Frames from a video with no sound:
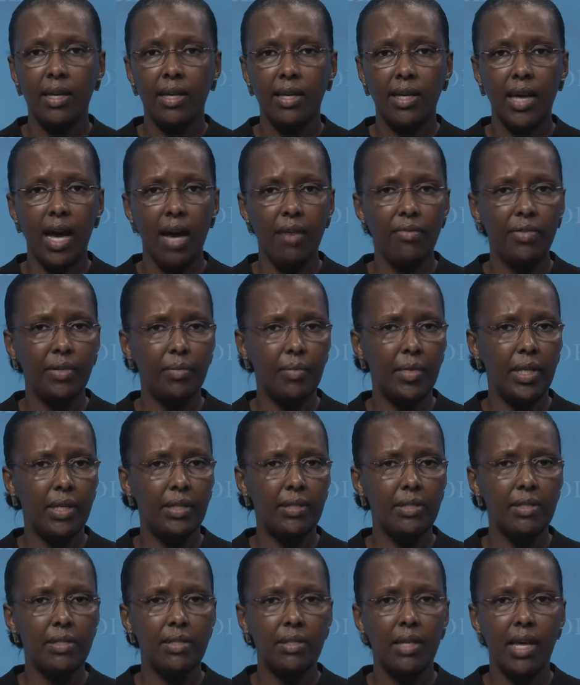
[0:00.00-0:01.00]

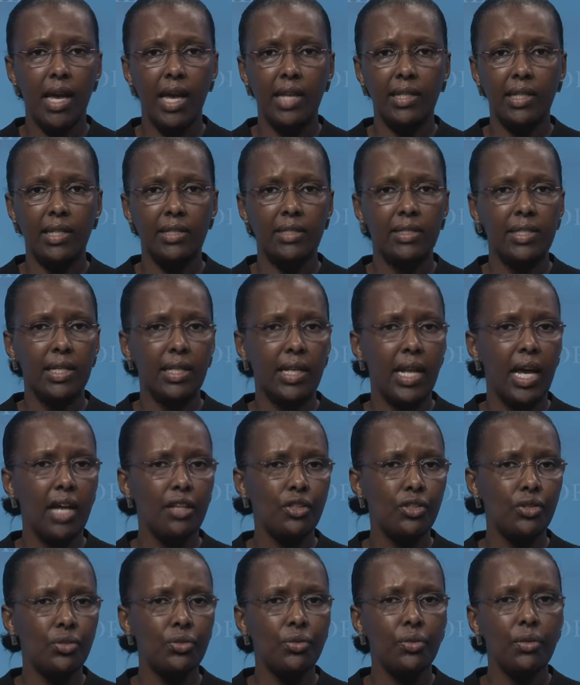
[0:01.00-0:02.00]
government, and
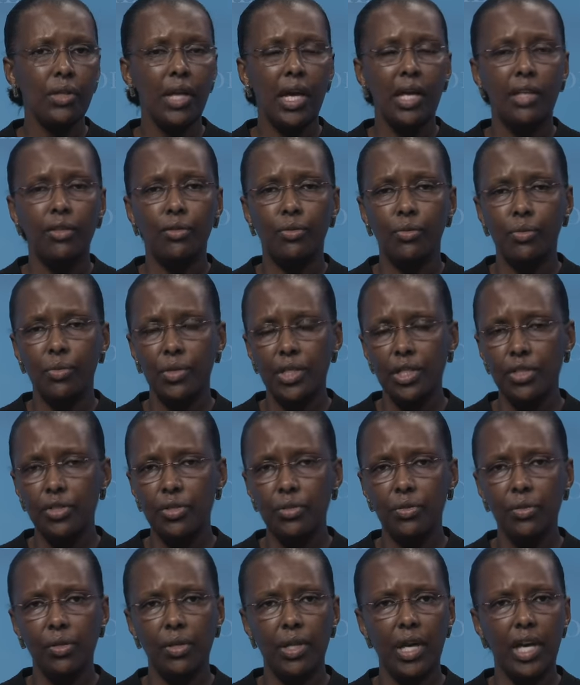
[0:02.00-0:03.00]
international and
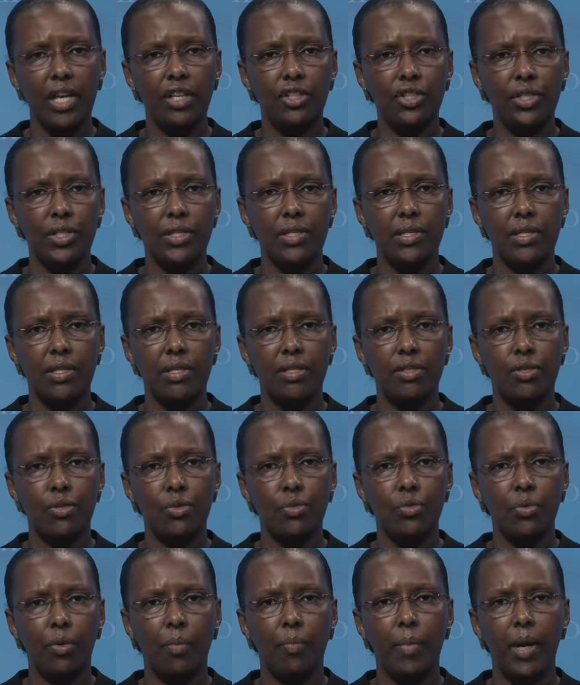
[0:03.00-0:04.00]
regional agencies
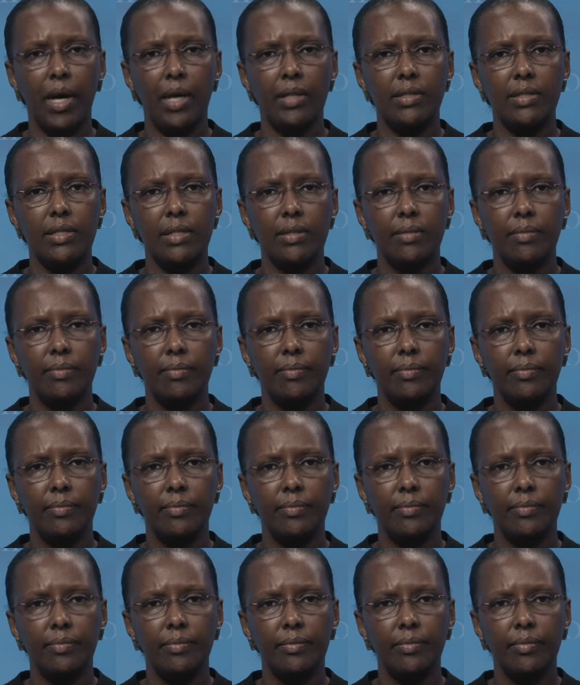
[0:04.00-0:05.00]
took part.
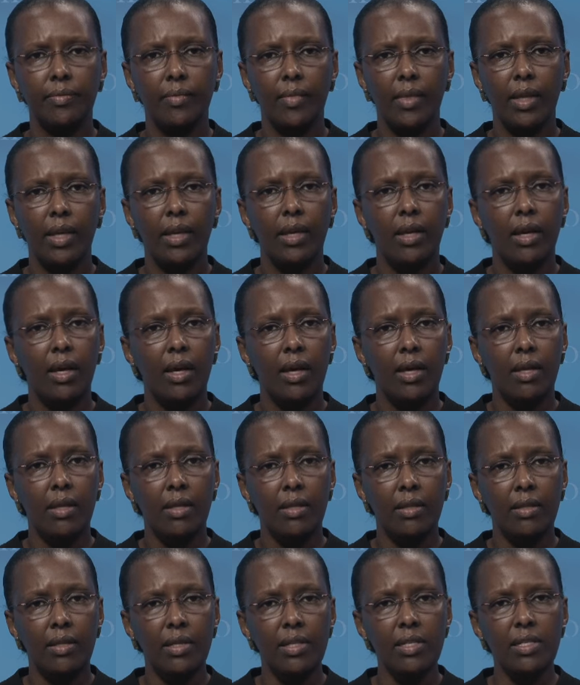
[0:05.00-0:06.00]

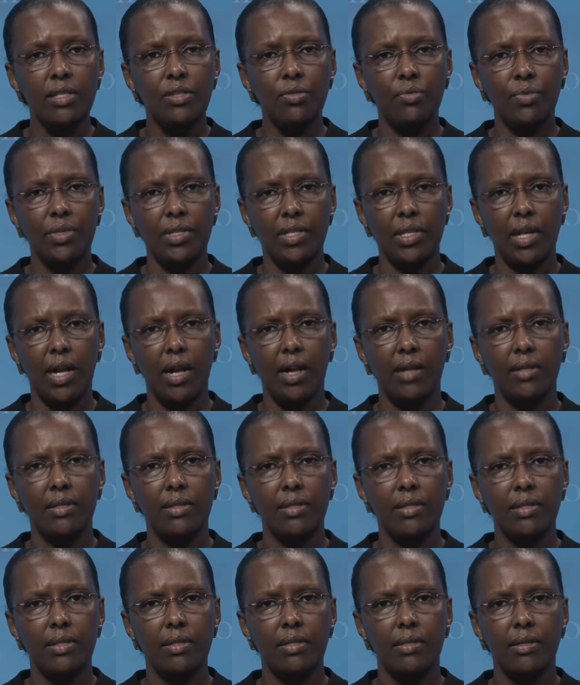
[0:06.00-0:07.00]
These
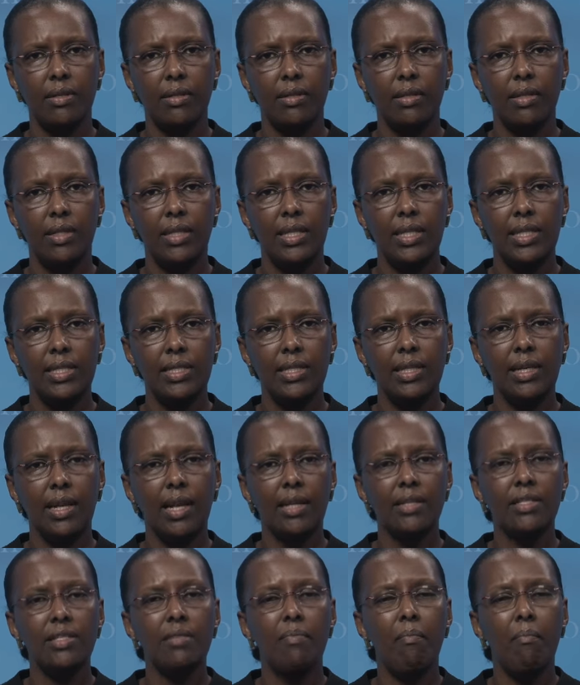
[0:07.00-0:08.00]
results tell
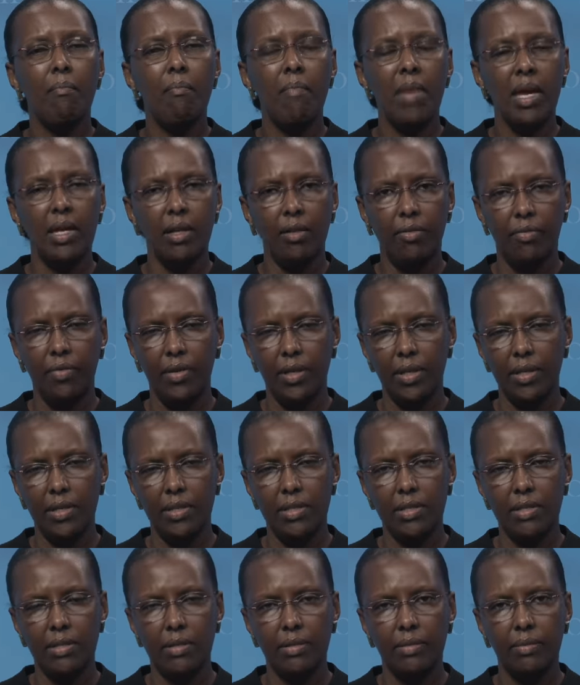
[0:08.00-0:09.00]
us many
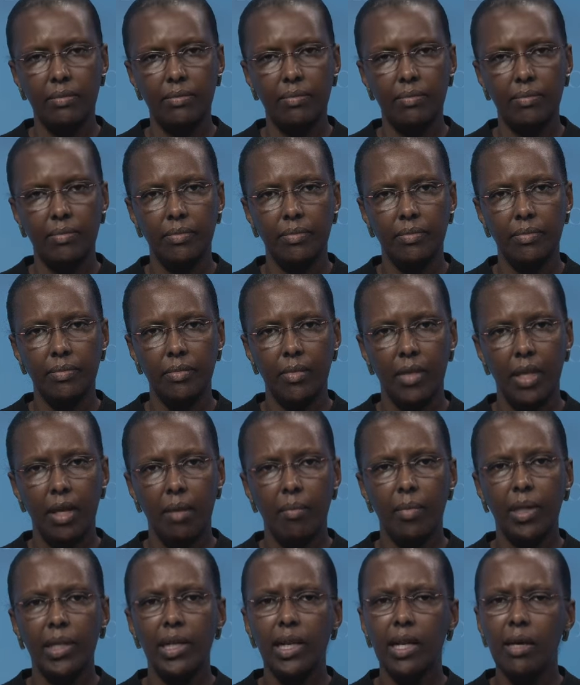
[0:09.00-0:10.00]
things.
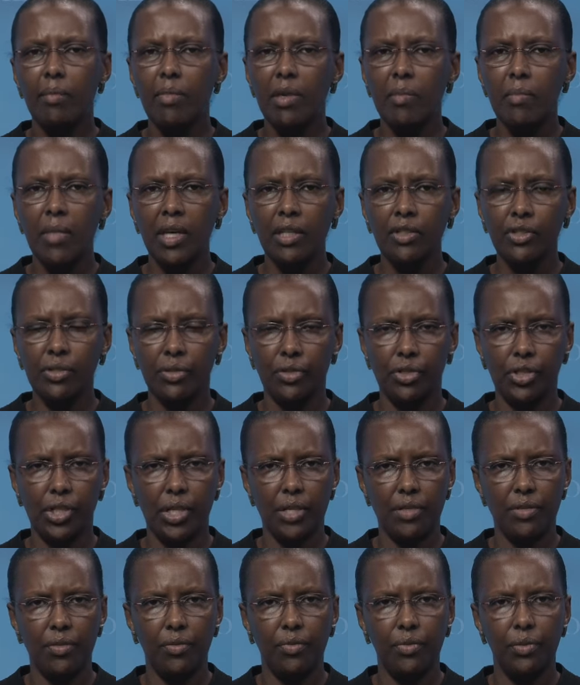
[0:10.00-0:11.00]
But let me mention
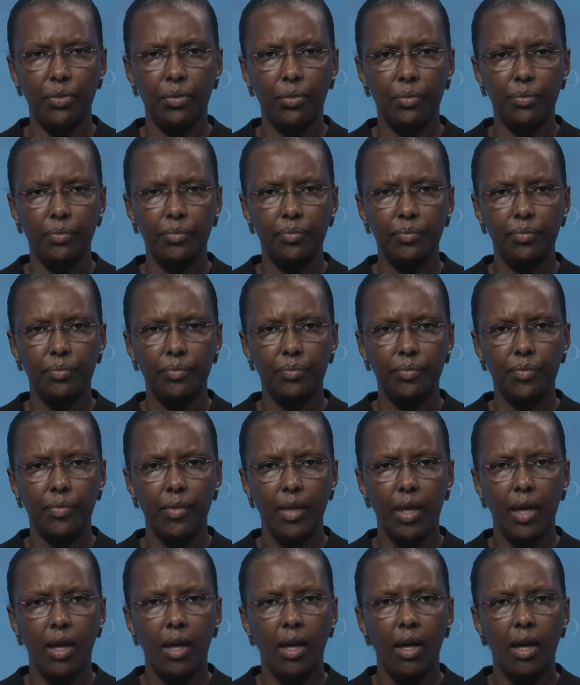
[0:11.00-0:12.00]
just a few.
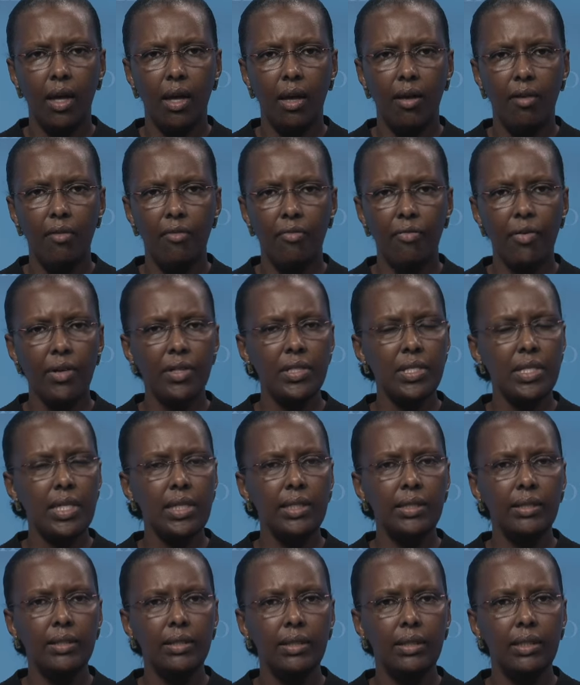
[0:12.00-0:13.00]

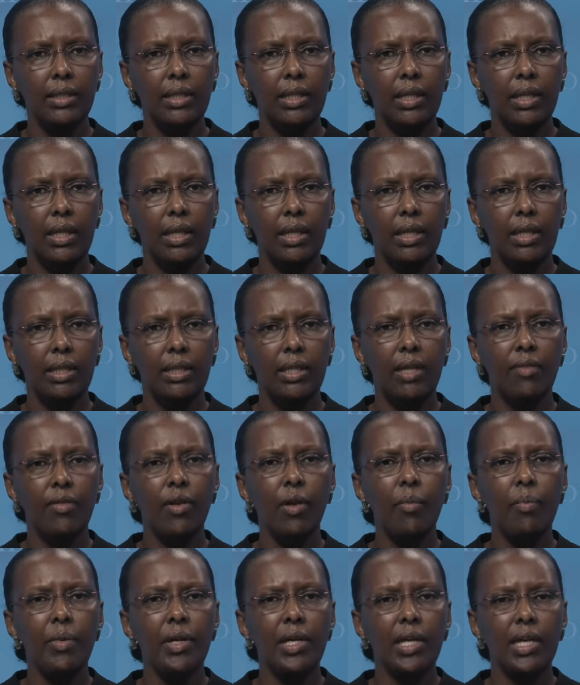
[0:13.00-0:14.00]
Firstly,
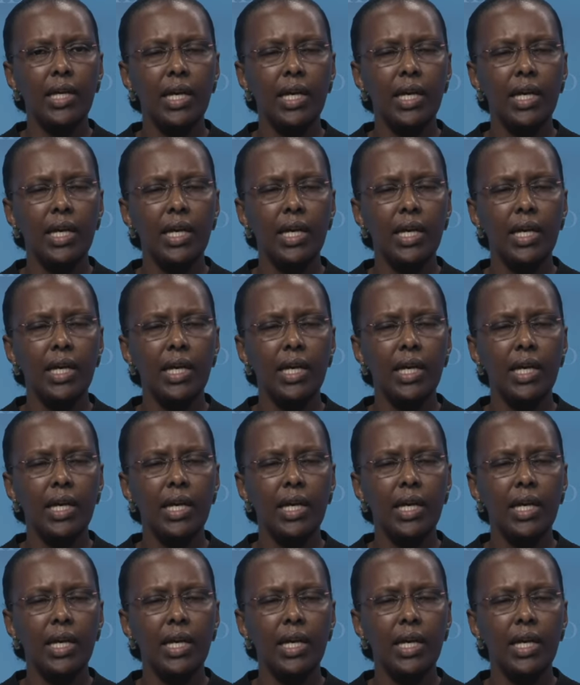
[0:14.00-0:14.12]
developing